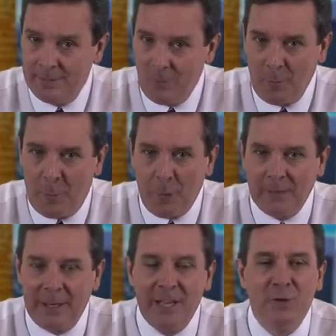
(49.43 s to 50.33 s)
More
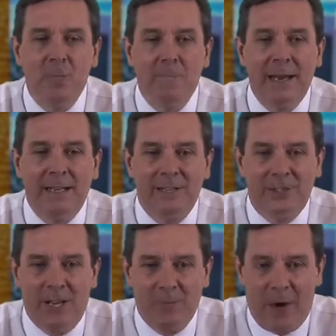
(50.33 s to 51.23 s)
importantly, is your maintenance
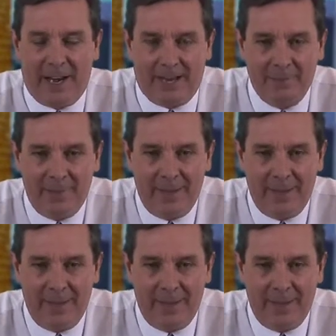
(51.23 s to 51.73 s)
team ready?